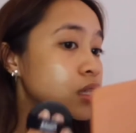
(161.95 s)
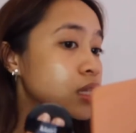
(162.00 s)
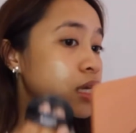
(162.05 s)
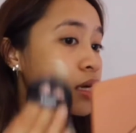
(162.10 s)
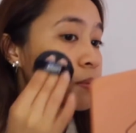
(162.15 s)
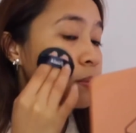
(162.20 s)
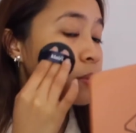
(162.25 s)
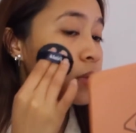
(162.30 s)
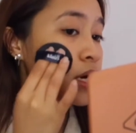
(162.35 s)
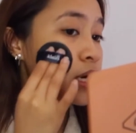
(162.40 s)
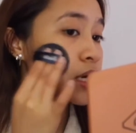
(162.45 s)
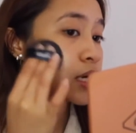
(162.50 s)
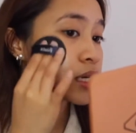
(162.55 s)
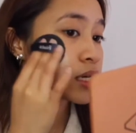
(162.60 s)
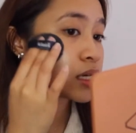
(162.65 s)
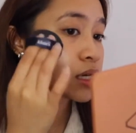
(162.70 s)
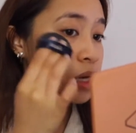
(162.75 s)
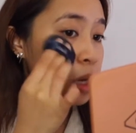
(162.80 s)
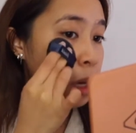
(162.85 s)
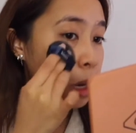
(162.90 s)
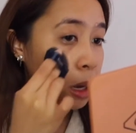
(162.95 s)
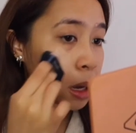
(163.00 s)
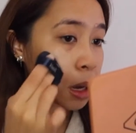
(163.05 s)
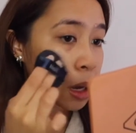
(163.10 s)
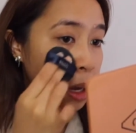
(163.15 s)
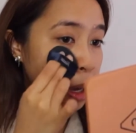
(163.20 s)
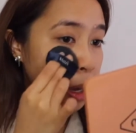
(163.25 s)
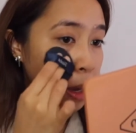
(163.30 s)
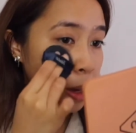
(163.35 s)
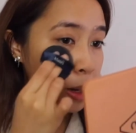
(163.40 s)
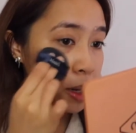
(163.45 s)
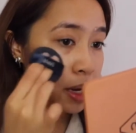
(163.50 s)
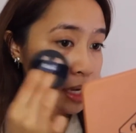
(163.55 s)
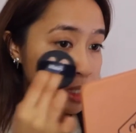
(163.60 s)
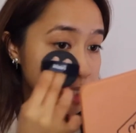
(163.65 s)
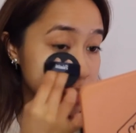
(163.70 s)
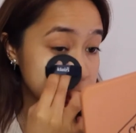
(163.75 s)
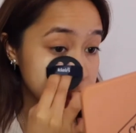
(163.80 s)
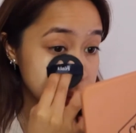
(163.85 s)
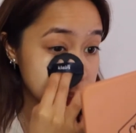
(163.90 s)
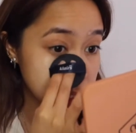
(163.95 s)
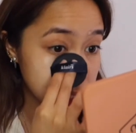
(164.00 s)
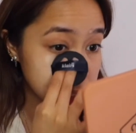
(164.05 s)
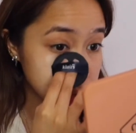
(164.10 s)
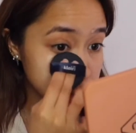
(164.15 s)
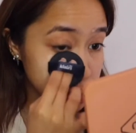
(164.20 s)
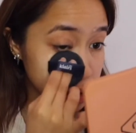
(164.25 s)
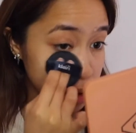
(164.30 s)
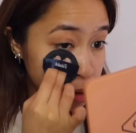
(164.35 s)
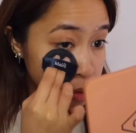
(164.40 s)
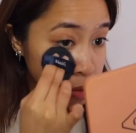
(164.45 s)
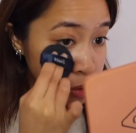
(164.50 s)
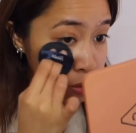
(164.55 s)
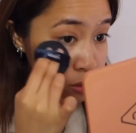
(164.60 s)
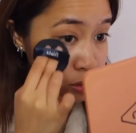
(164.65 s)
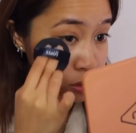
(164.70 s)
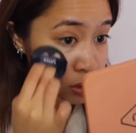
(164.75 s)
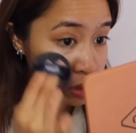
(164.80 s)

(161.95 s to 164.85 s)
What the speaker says: than my natural skin tone.